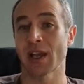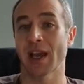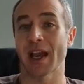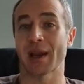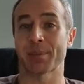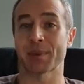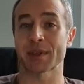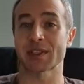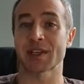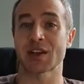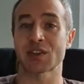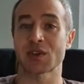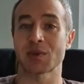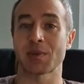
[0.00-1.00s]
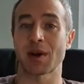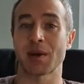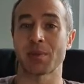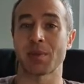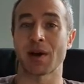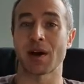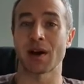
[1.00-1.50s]
and potassium I
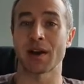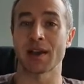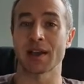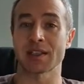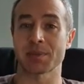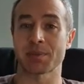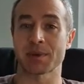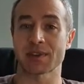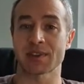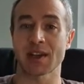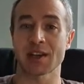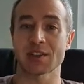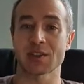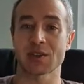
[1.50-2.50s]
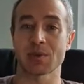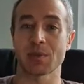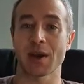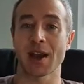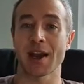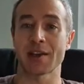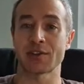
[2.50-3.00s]
buy as a potassium
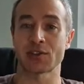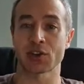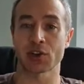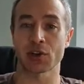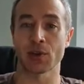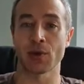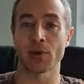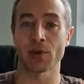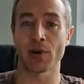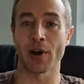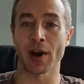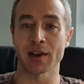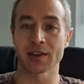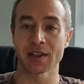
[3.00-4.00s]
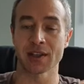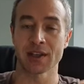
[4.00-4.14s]
hydrochloride.